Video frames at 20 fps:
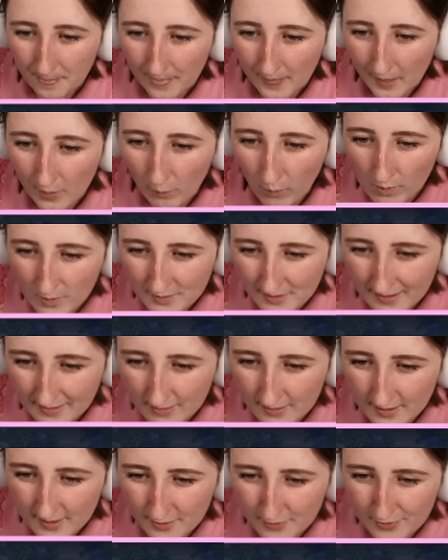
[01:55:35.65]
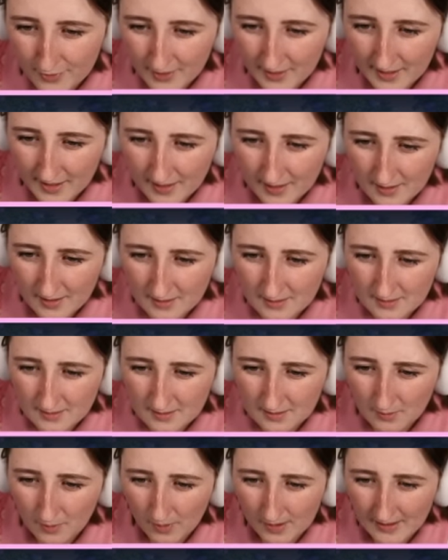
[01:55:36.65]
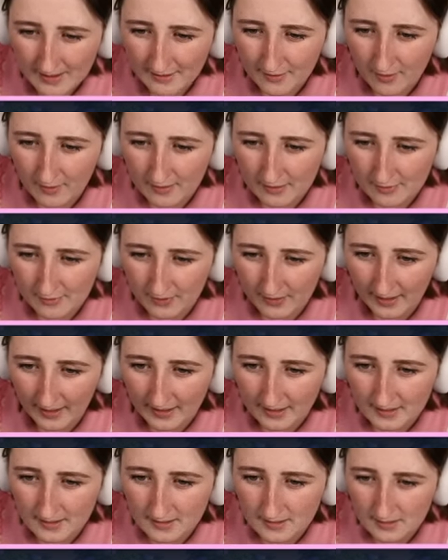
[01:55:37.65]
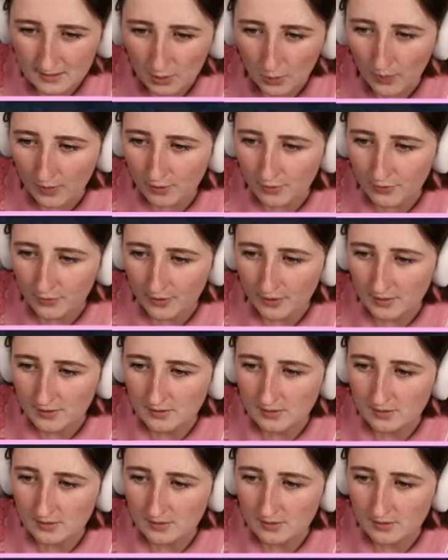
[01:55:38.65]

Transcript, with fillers: What was I looking for here? Why did I already forget? Quill fruit.